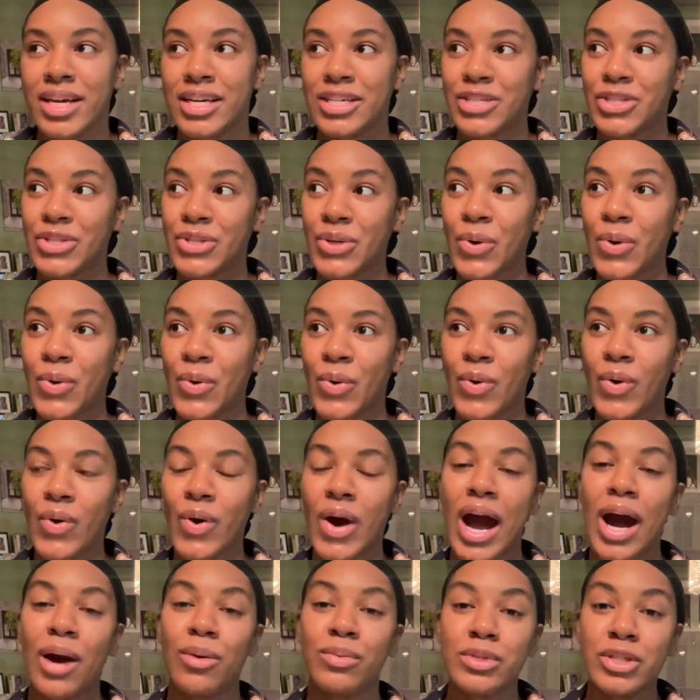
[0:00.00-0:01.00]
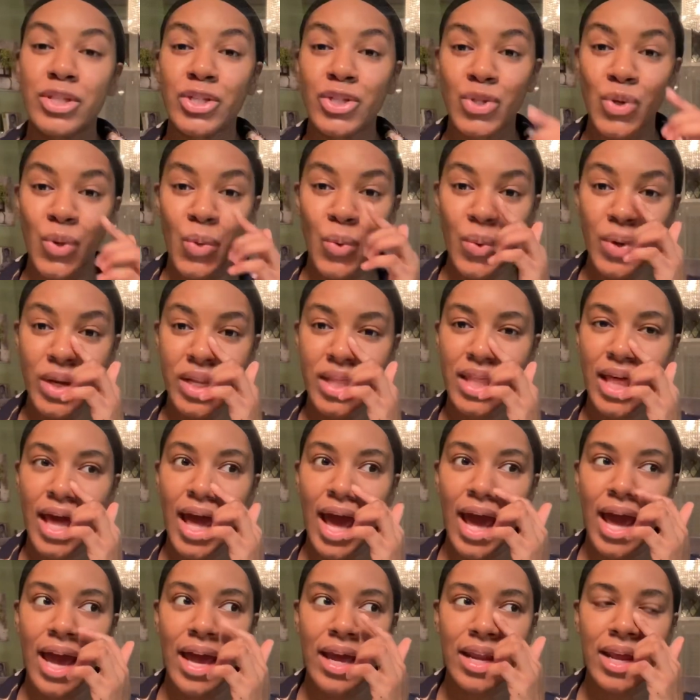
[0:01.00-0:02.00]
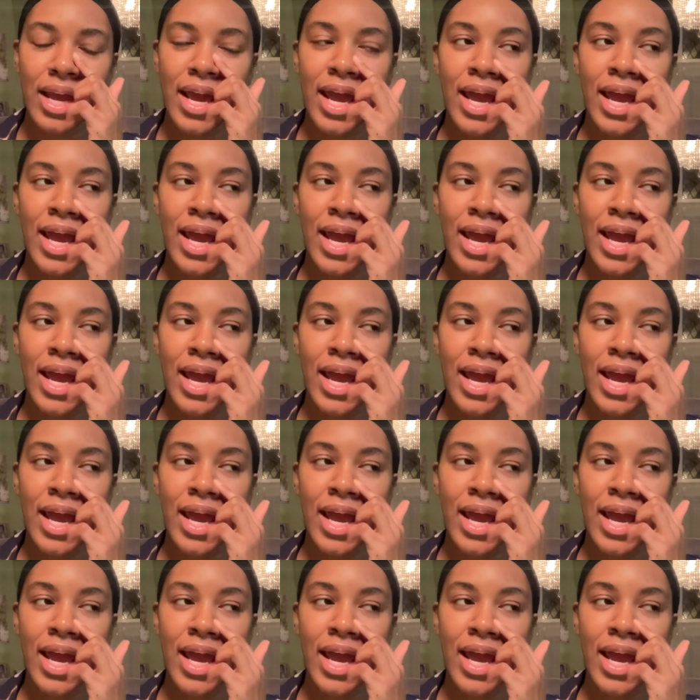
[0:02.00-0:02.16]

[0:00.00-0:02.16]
So I was doing that.